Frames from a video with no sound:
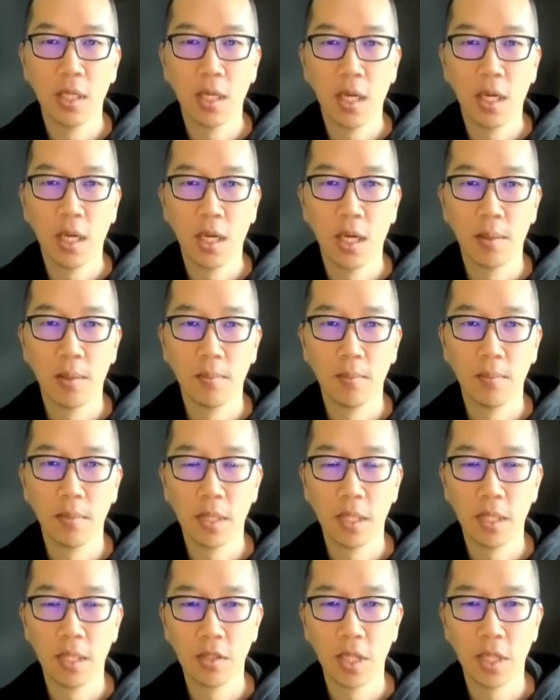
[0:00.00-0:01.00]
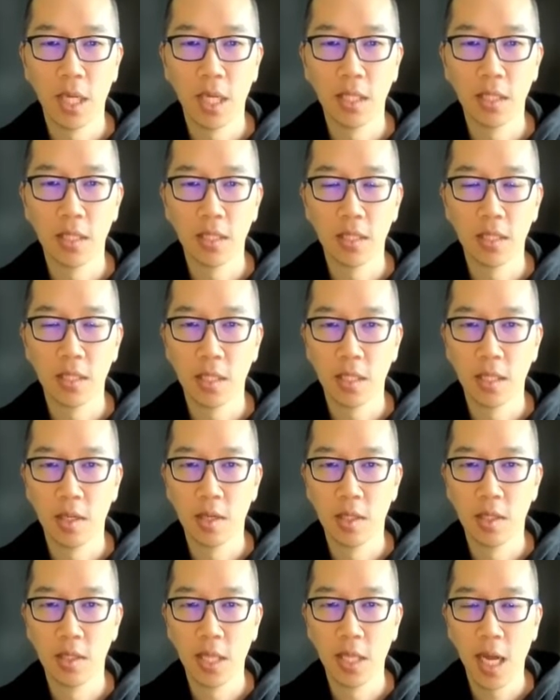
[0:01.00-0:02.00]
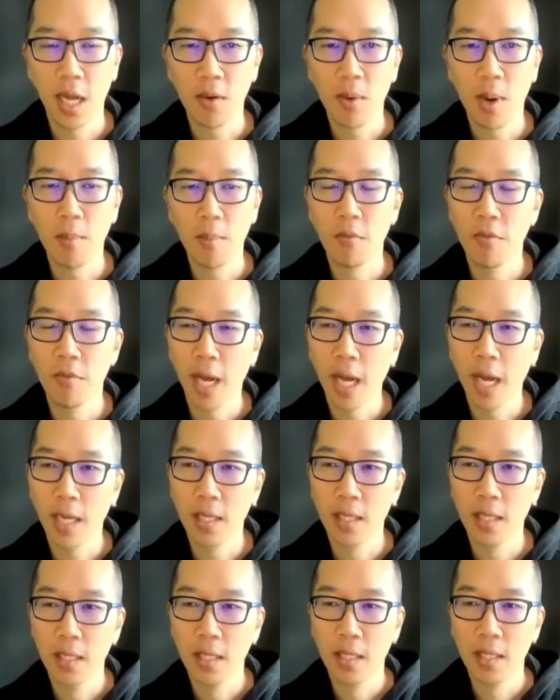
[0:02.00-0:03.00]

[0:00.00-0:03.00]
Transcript: Here's a nice diagram of that.